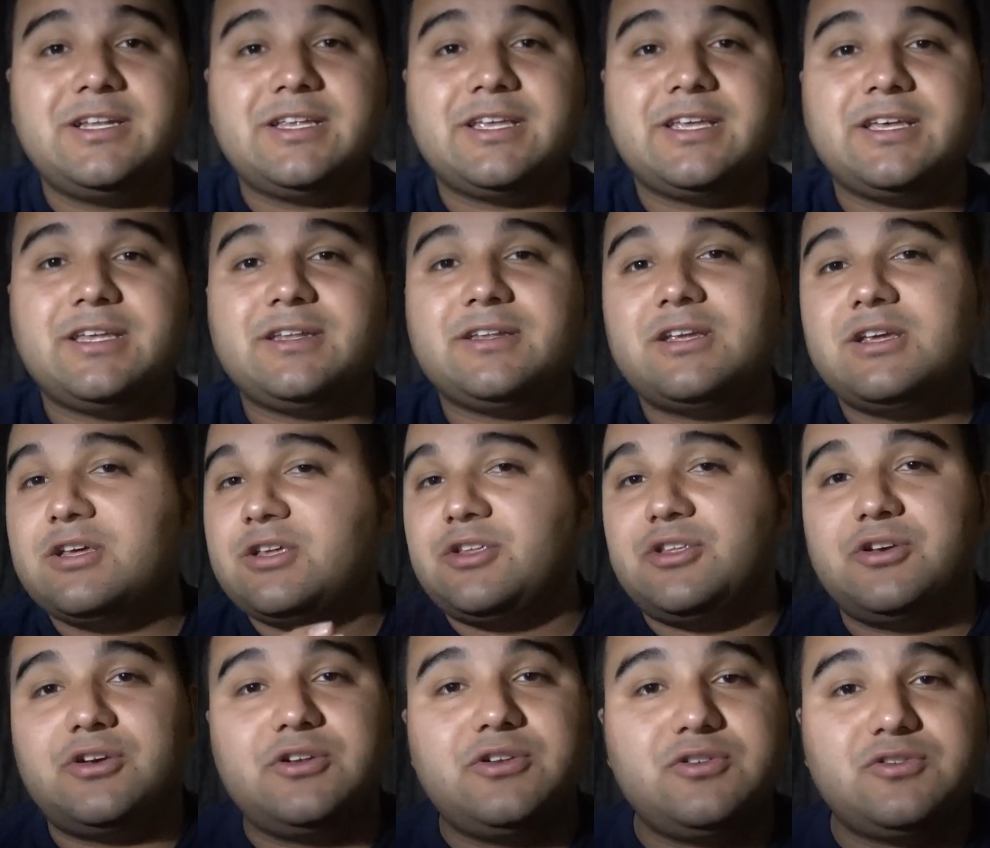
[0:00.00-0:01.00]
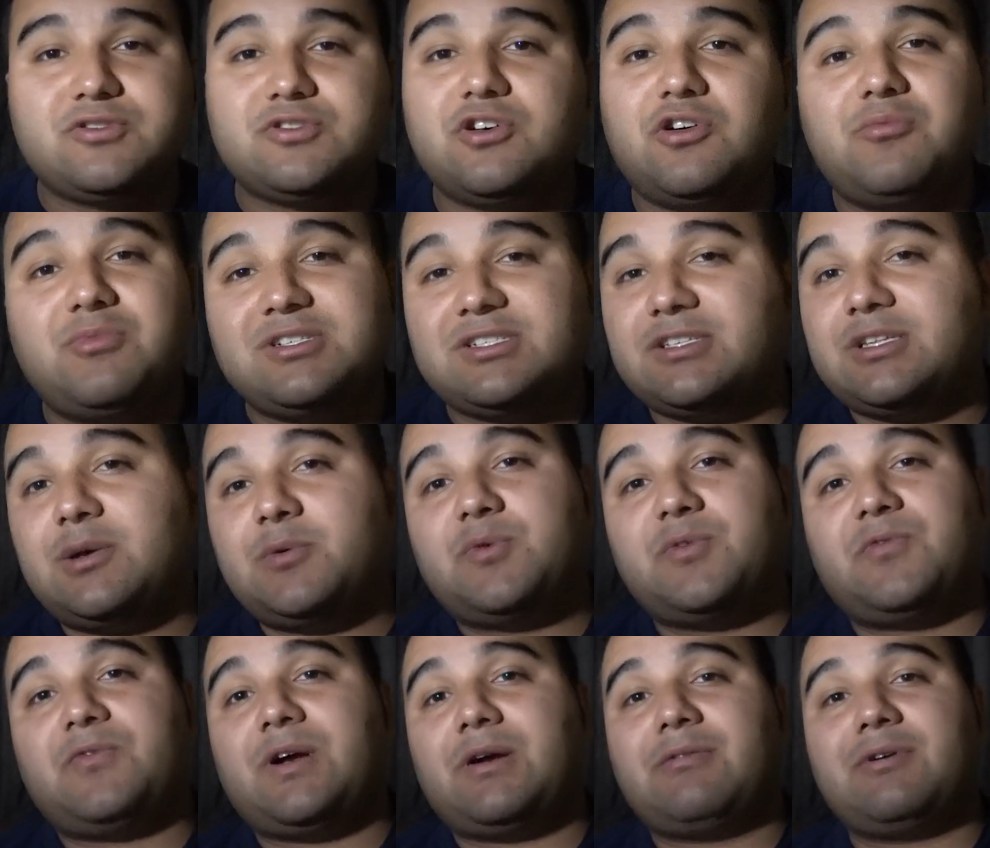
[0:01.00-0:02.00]
it in, you can do so much stuff
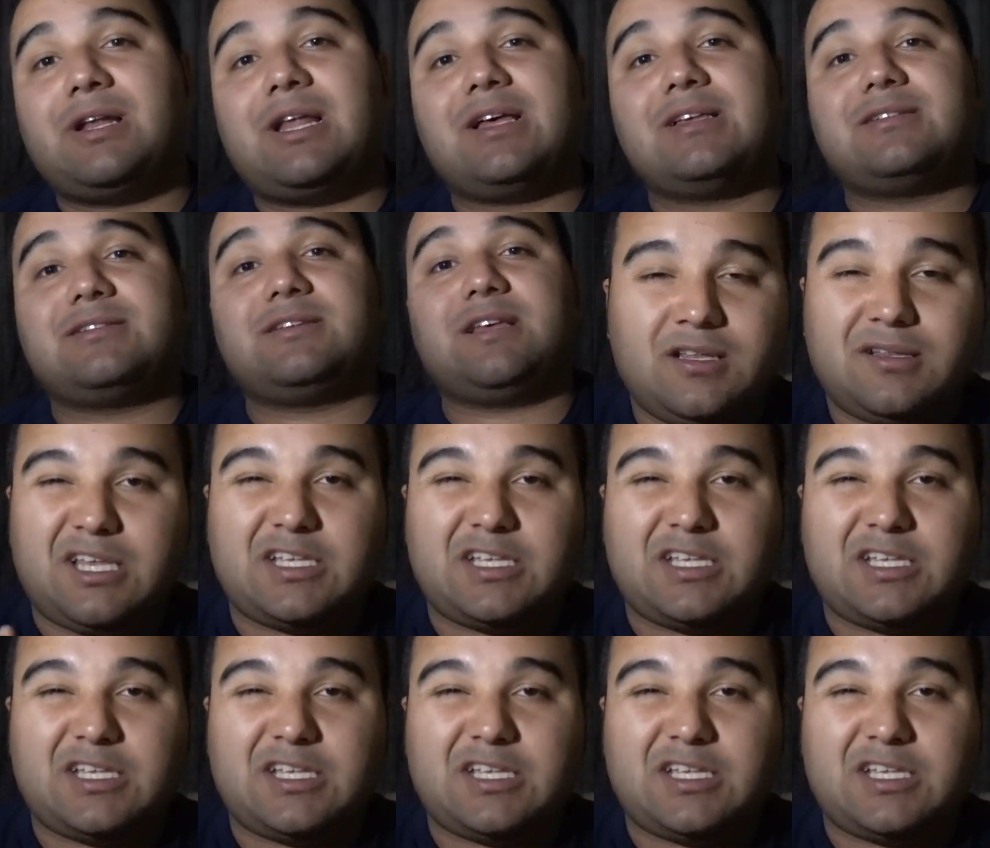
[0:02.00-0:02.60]
with fiberglass.